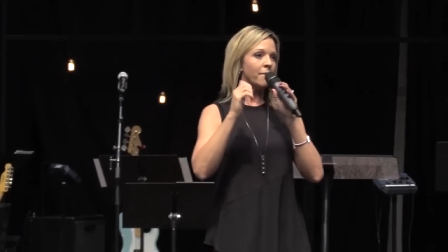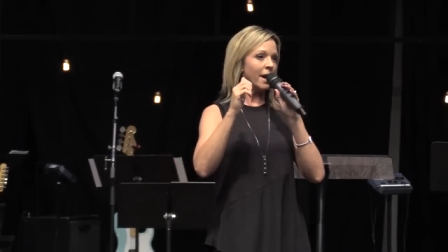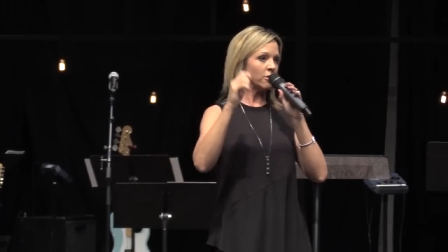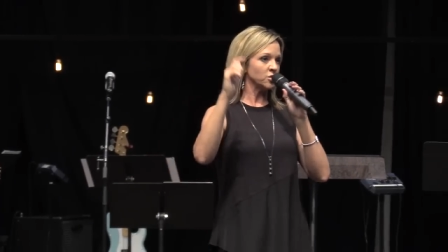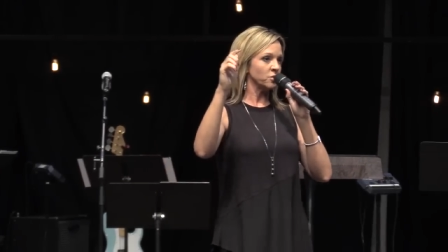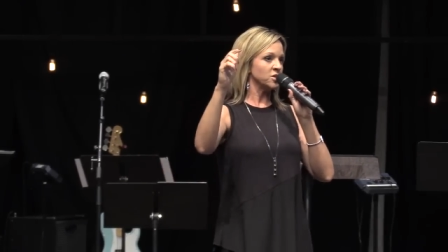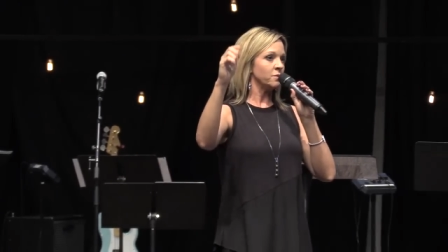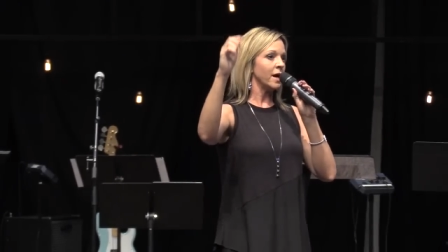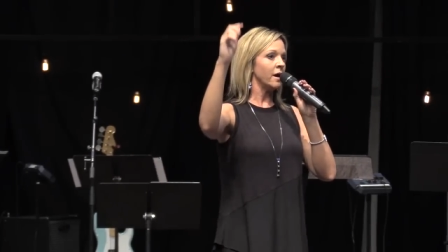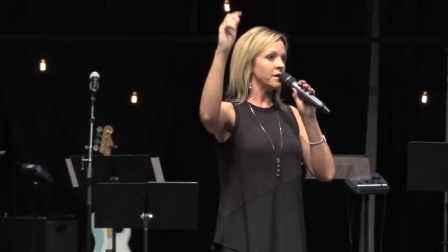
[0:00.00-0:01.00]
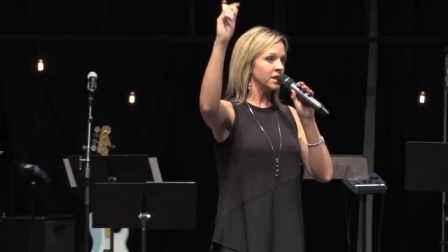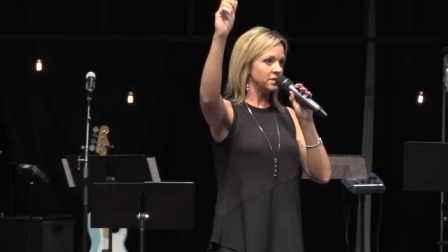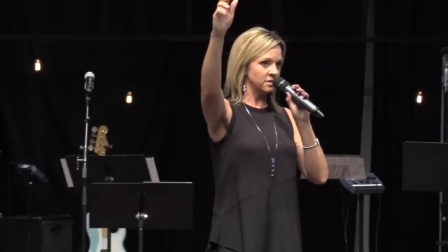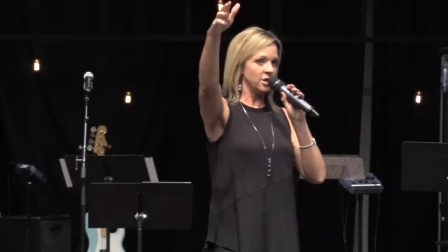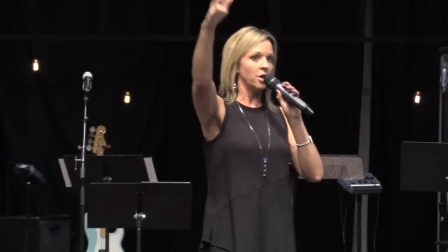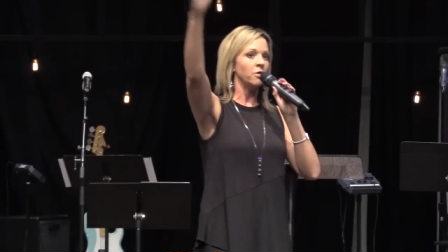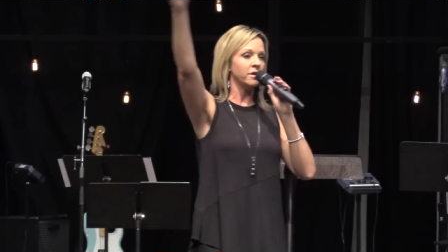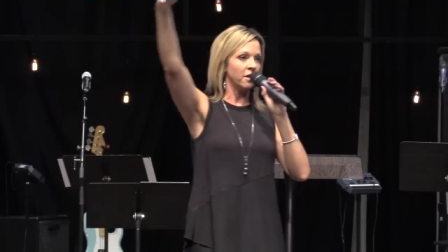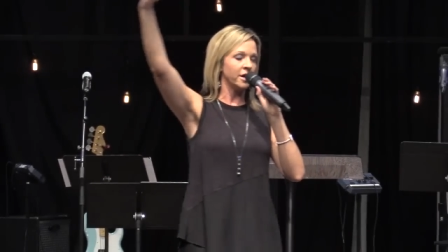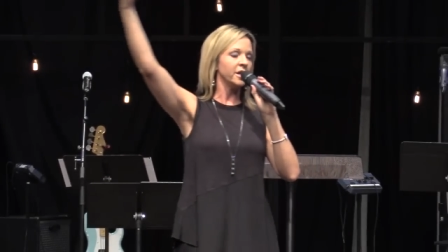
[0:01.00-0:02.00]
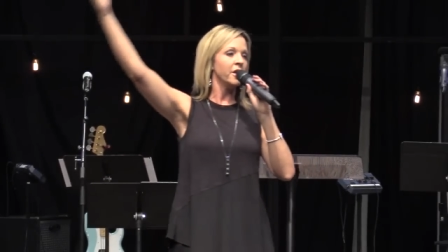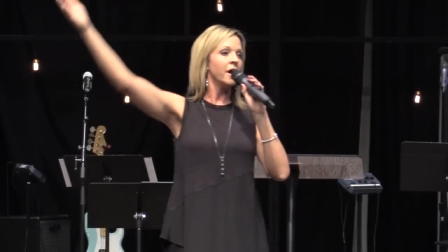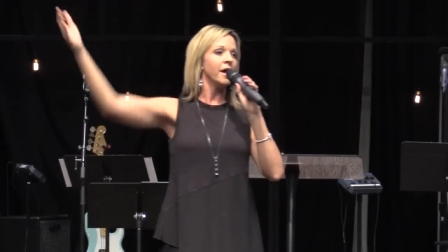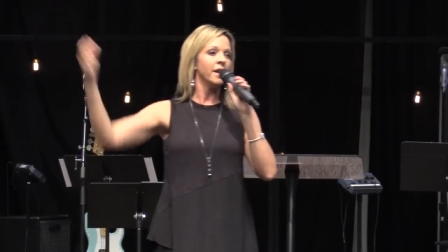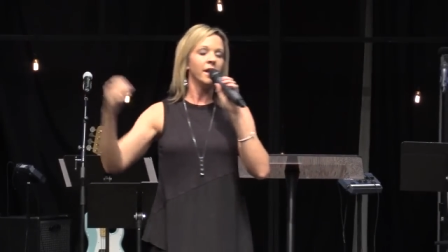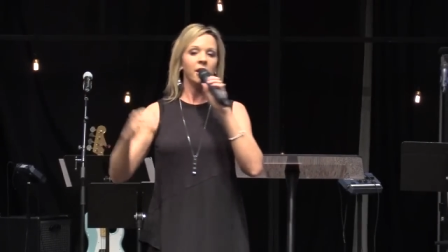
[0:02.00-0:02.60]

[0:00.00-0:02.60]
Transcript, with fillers: Powers, principalities, you know, and on and on.